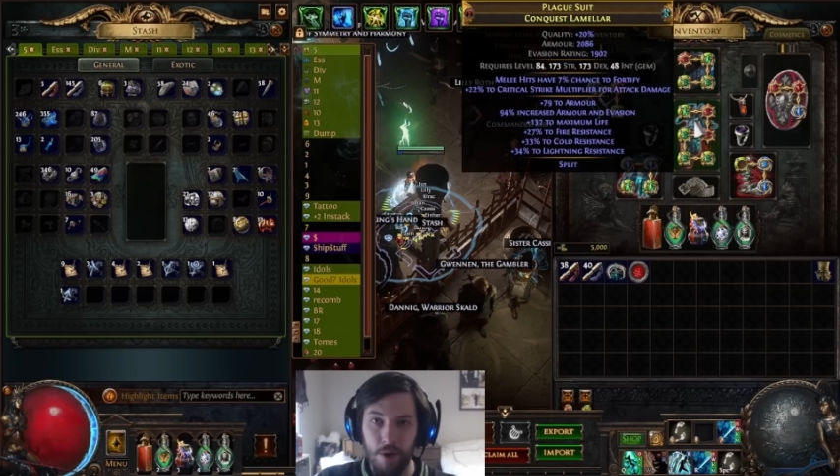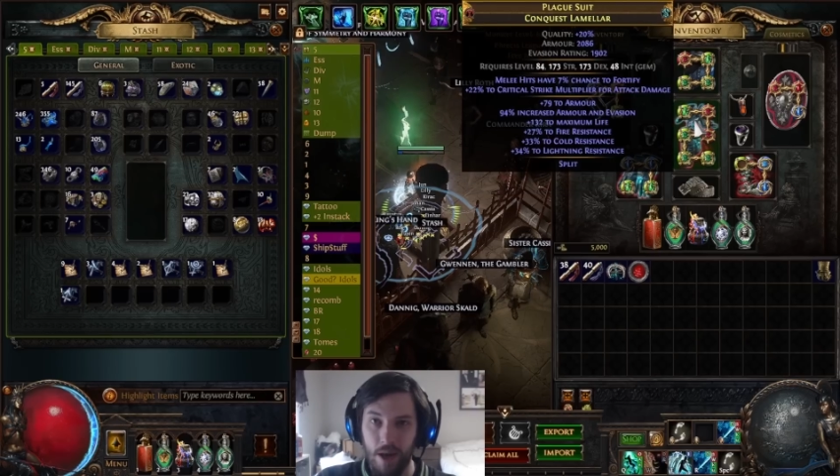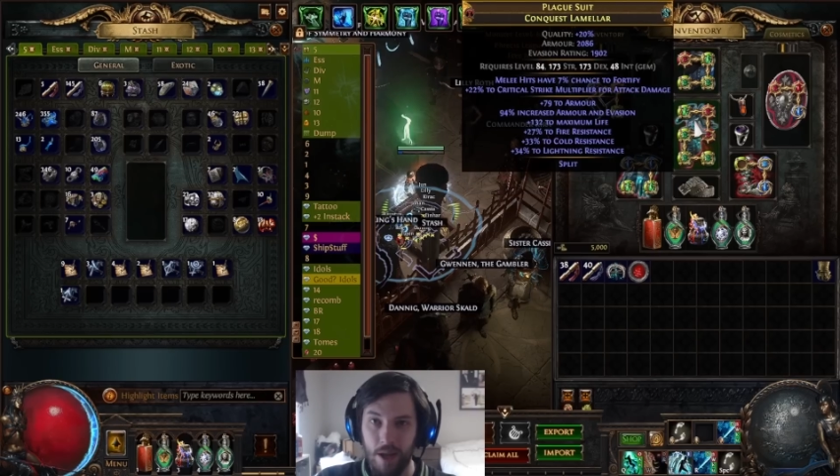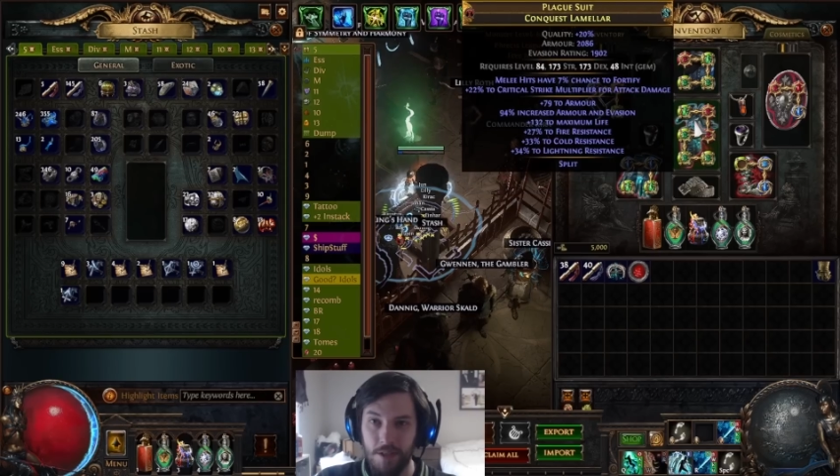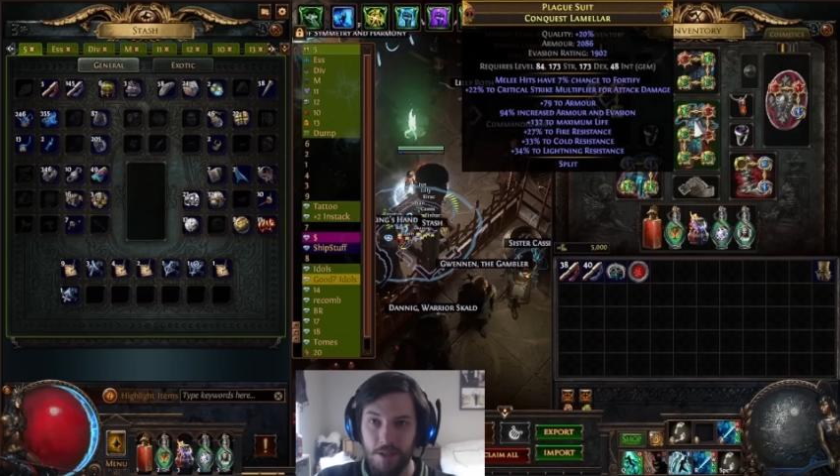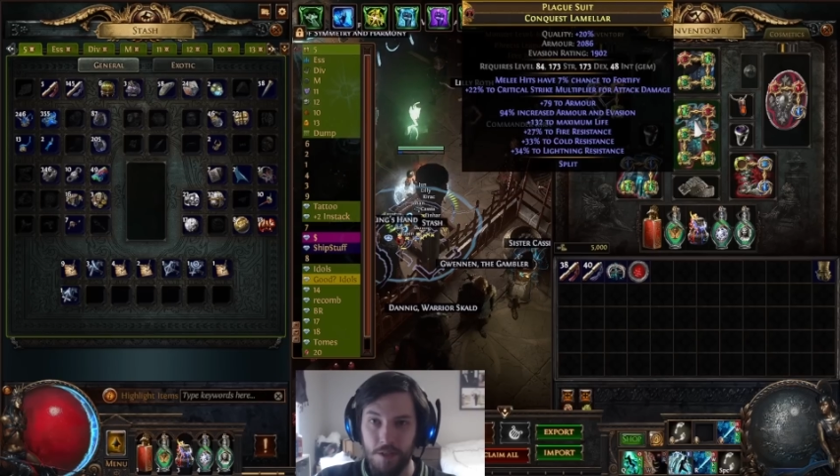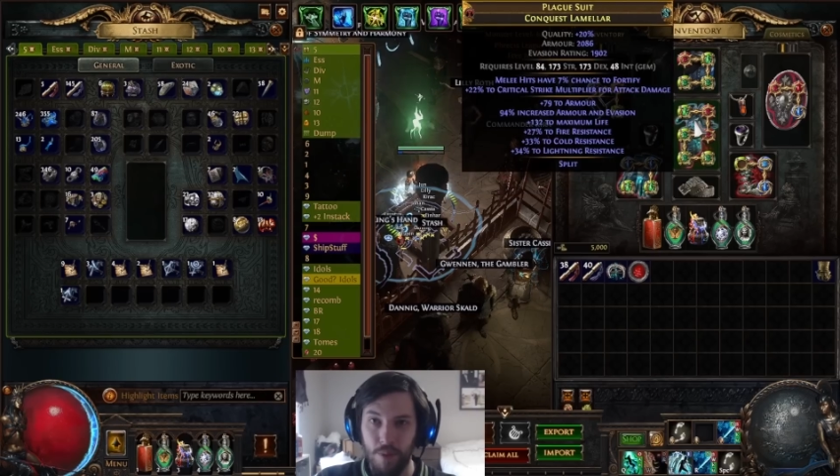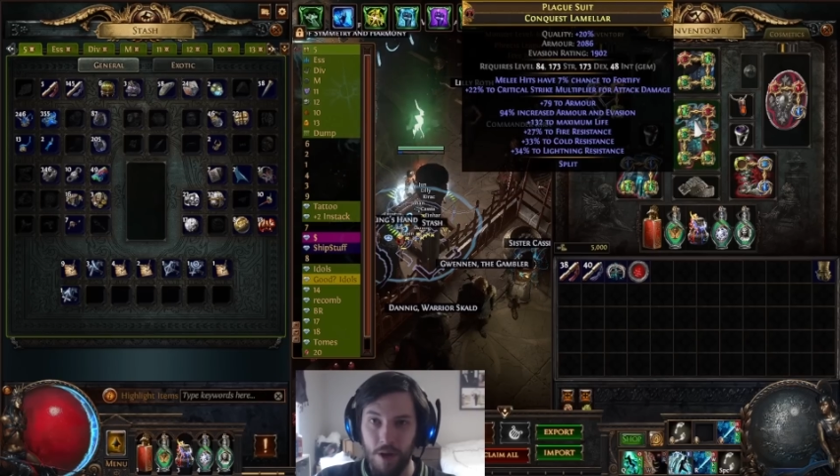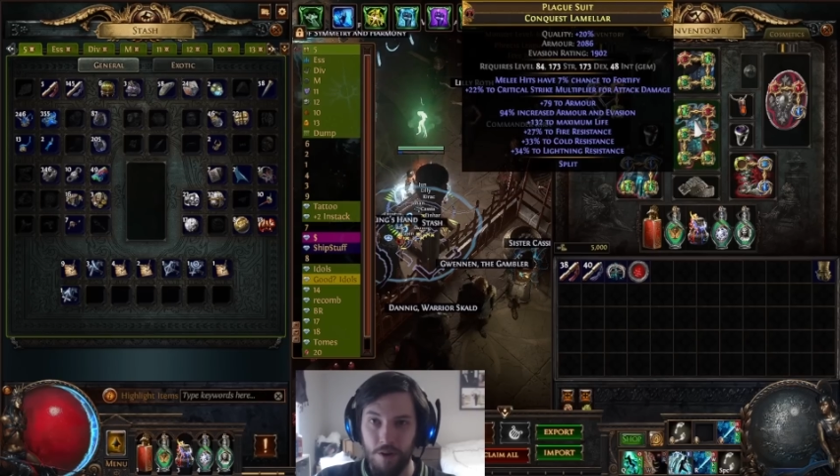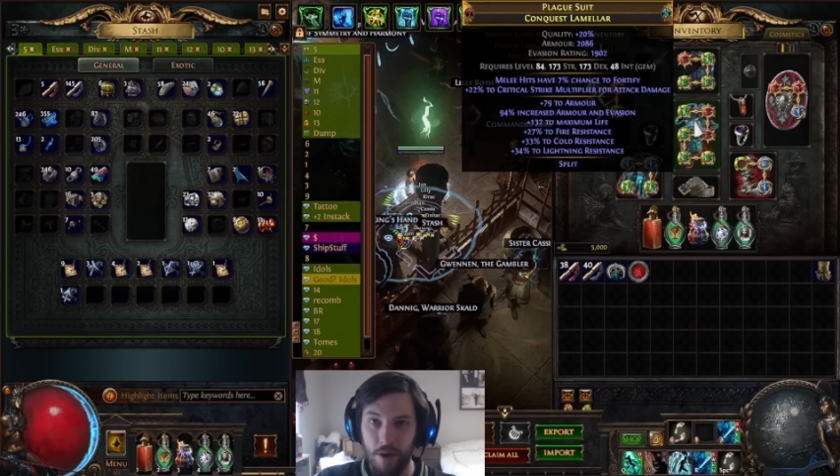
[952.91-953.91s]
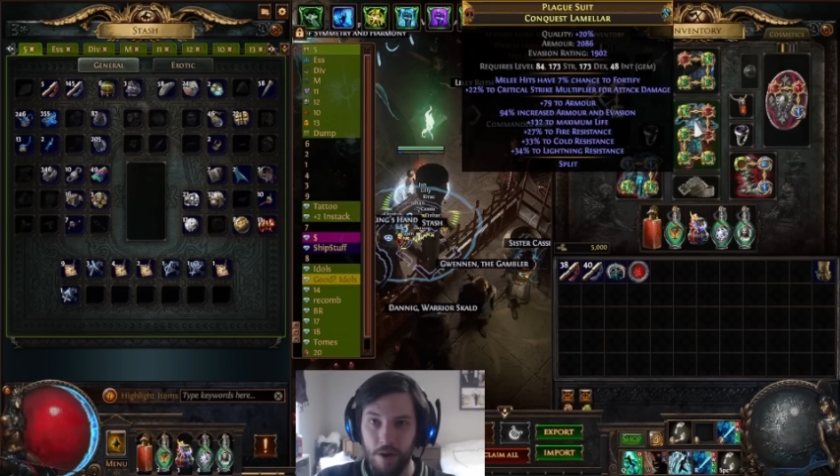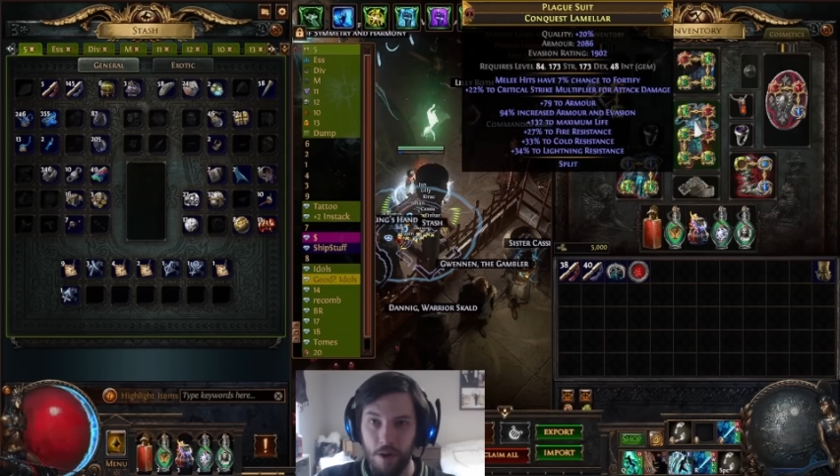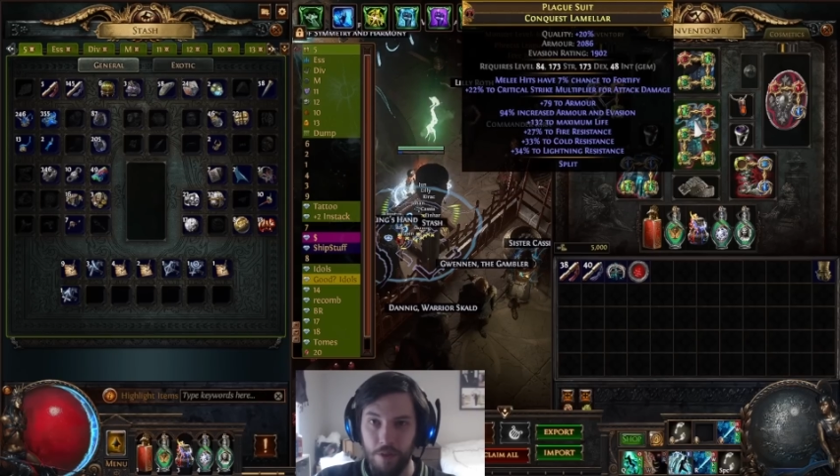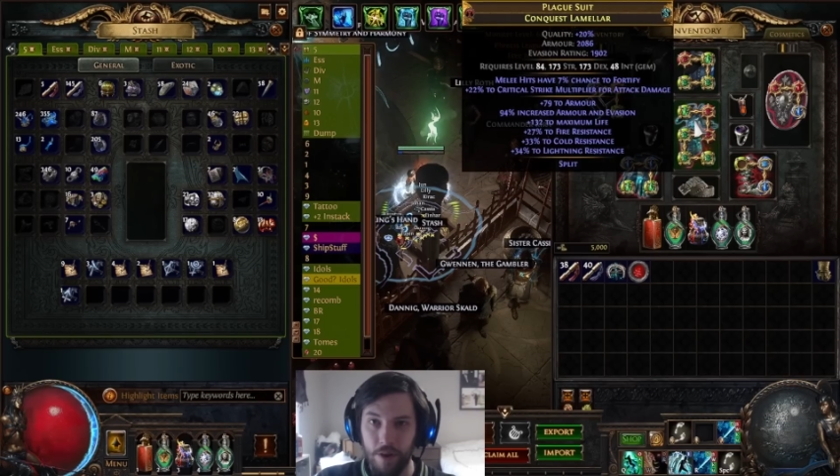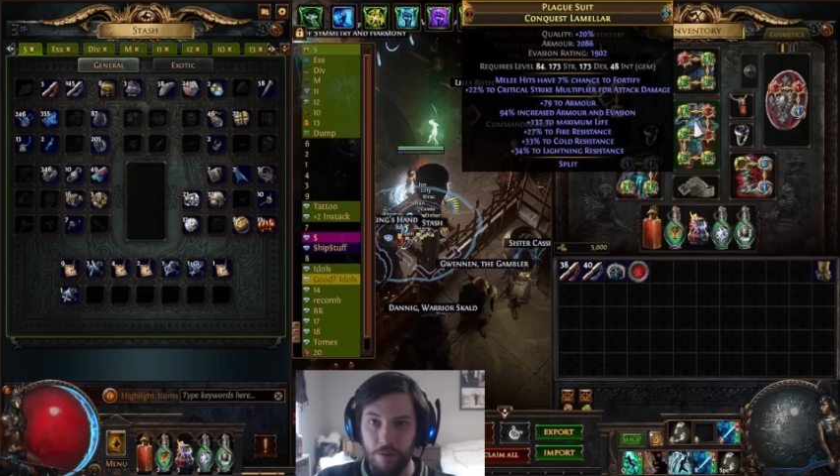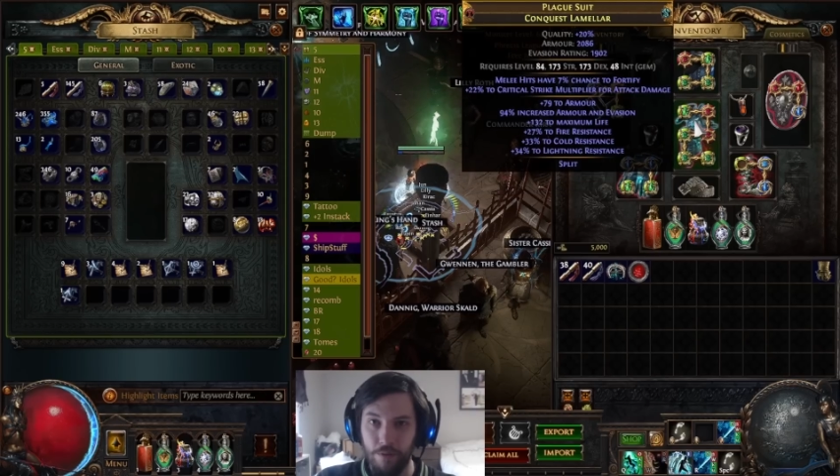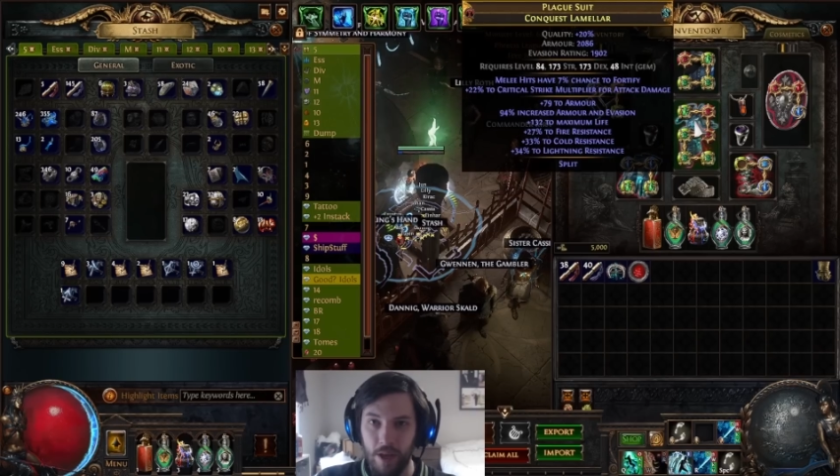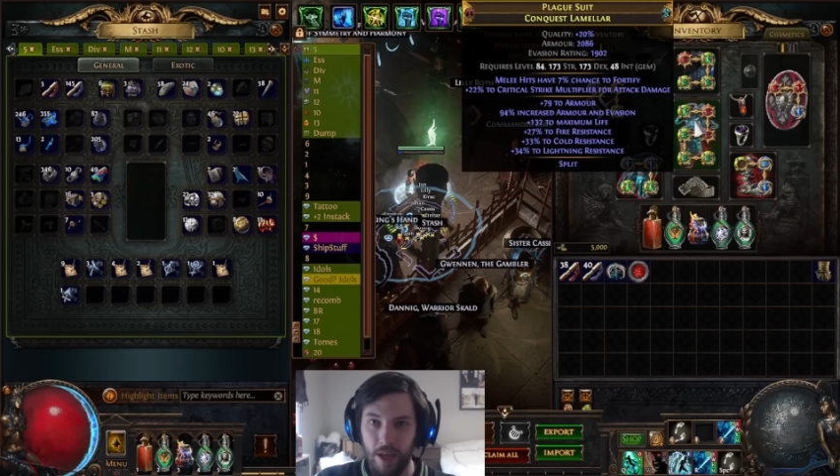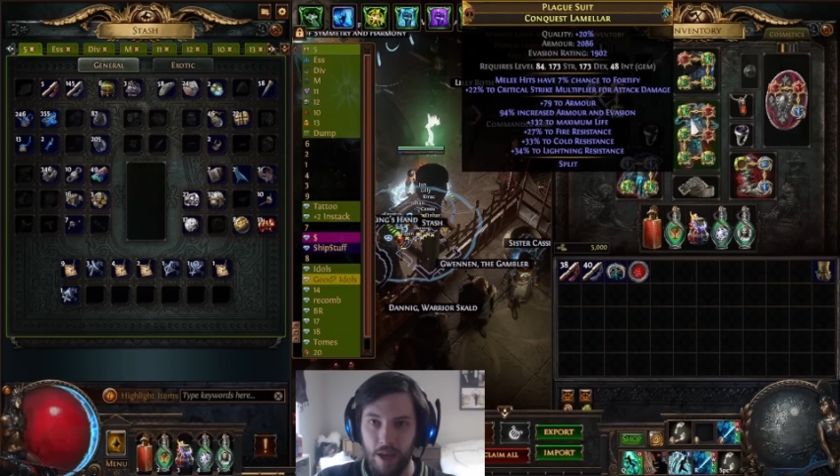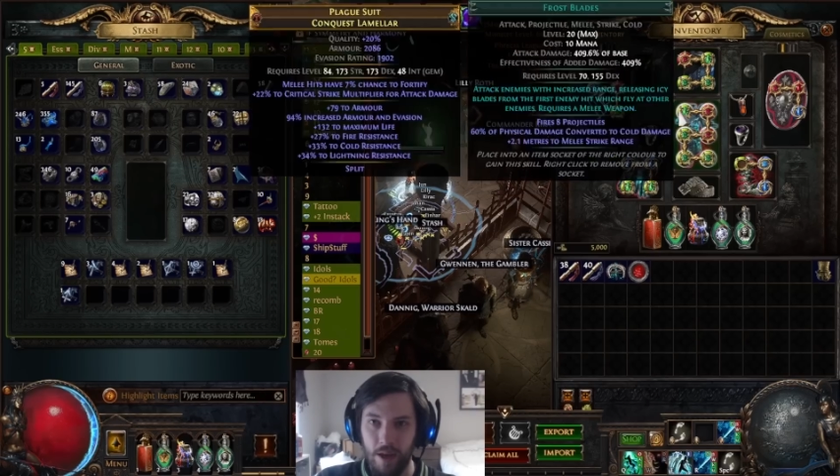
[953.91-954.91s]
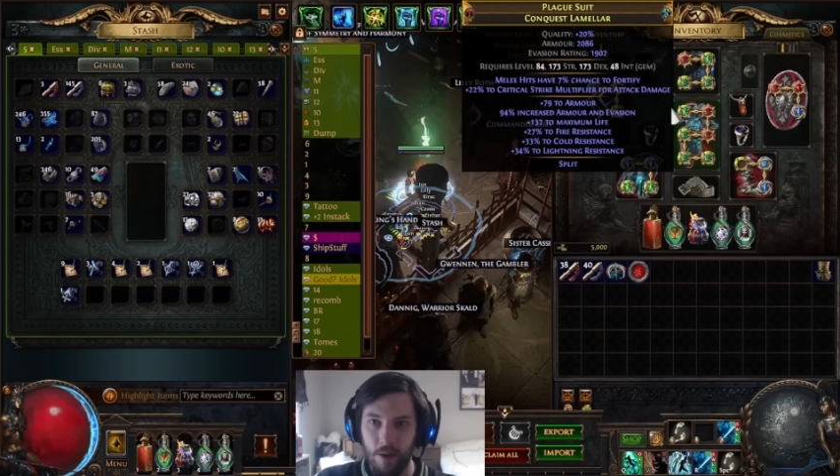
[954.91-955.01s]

but I guess it's better than nothing if I can't